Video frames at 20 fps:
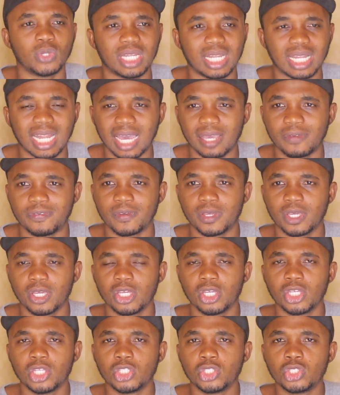in life
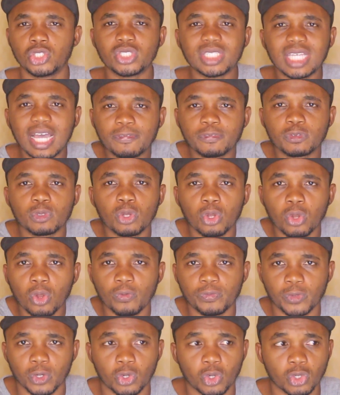you just have to
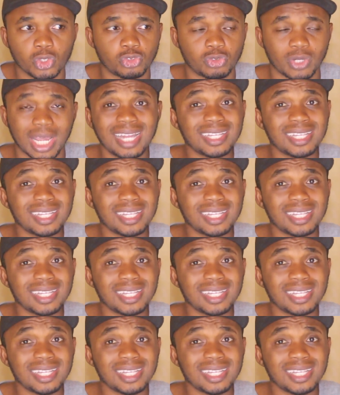love your country.